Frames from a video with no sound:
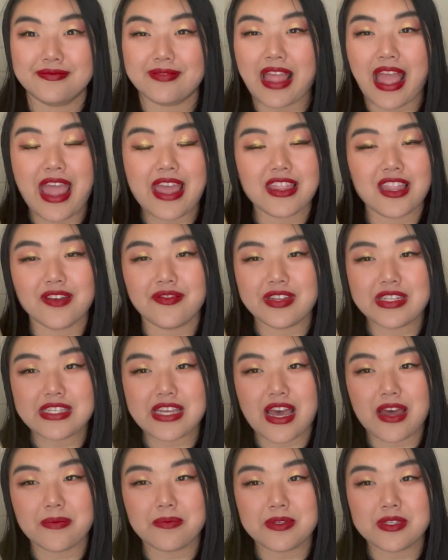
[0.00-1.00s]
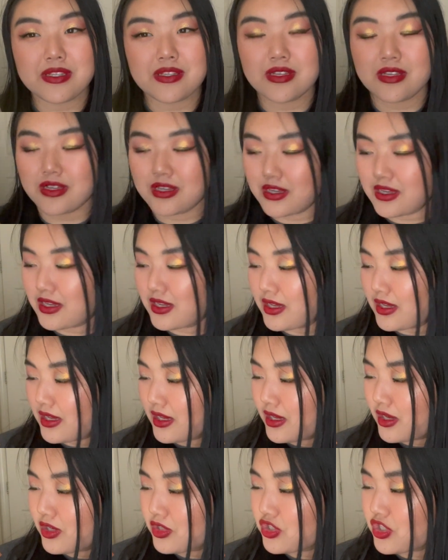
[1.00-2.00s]
I love Adept.
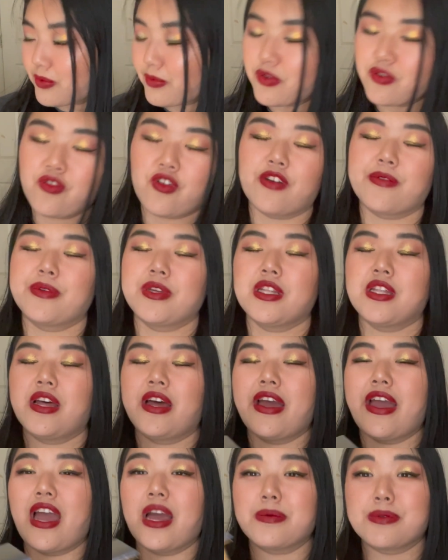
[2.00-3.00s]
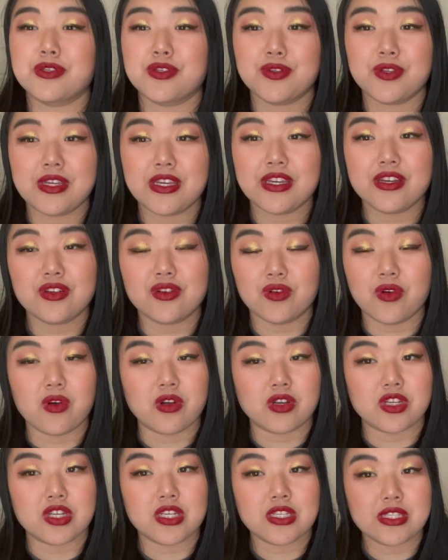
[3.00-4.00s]
Shimmer formula, absolutely
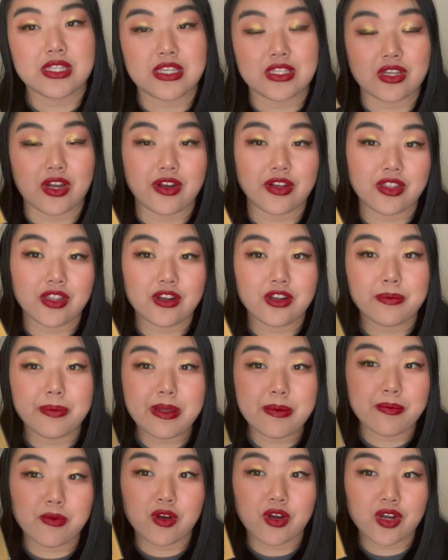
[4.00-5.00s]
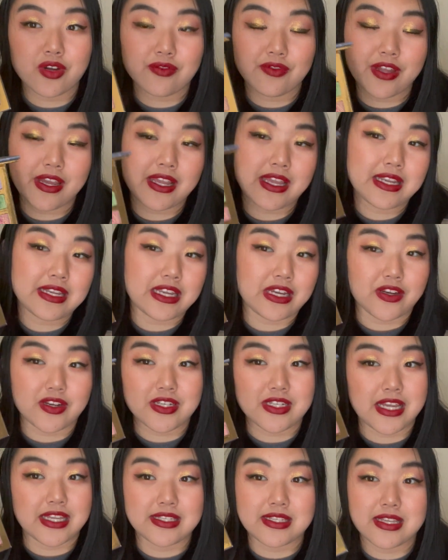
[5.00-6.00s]
gorgeous. These are a little bit more of like an
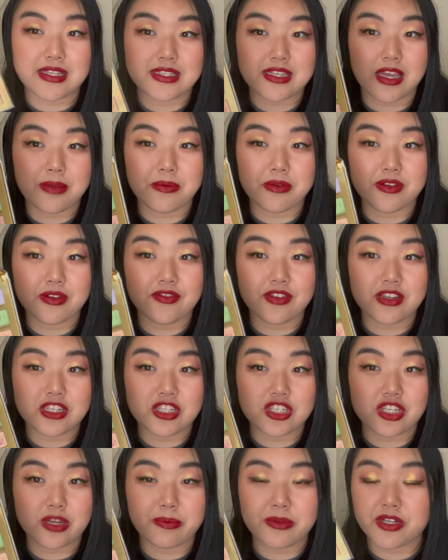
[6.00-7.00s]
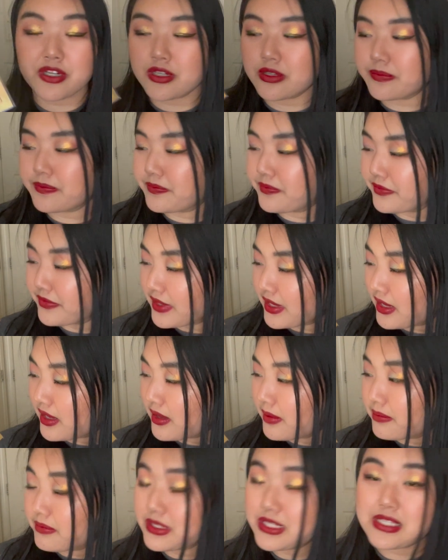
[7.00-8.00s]
iridescent type of shimmer.
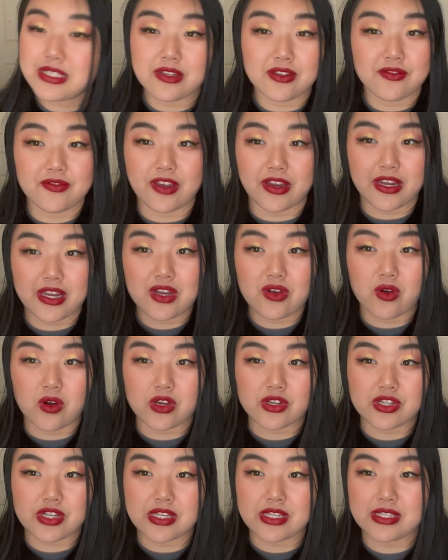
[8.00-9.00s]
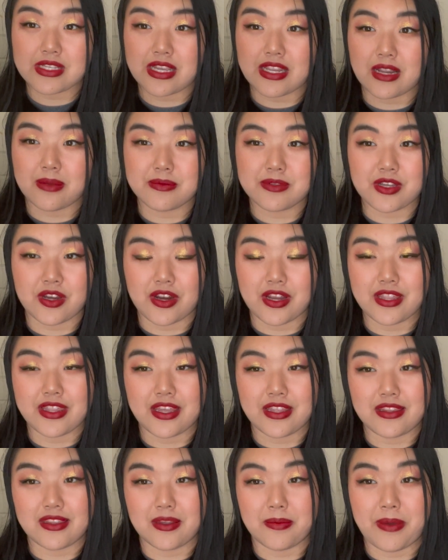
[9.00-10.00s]
Still very gorgeous, and I'm sorry
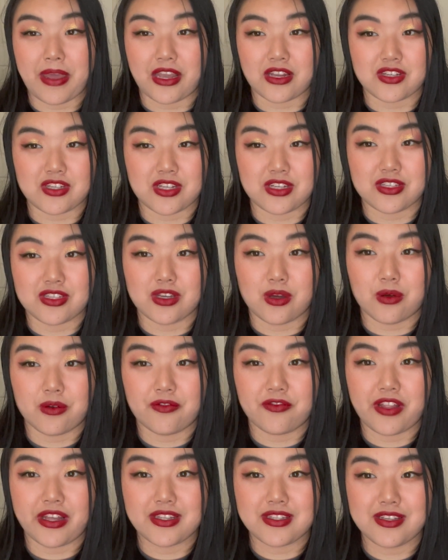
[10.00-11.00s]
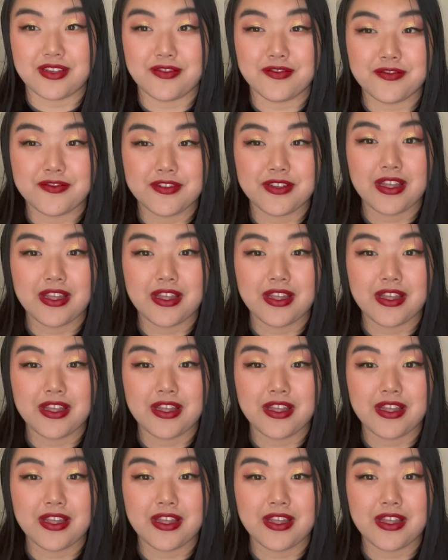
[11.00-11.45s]
that the packaging is so reflective.